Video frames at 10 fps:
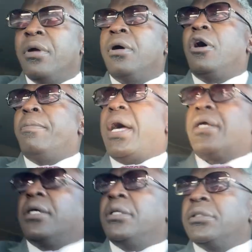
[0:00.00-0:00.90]
Oh my
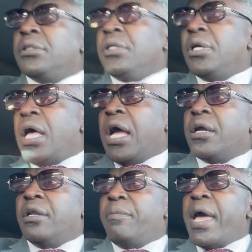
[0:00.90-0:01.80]
goodness. I
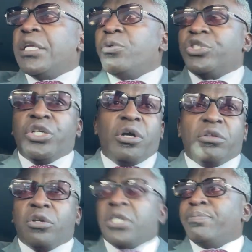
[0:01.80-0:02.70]
couldn't imagine when she goes
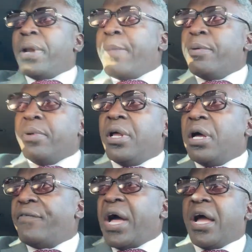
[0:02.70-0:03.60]
to, because black people
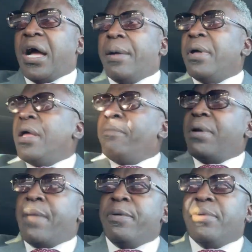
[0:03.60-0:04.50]
love IHOP.
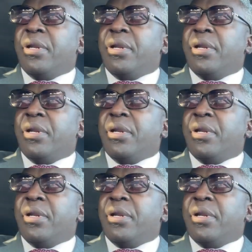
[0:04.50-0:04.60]
Black people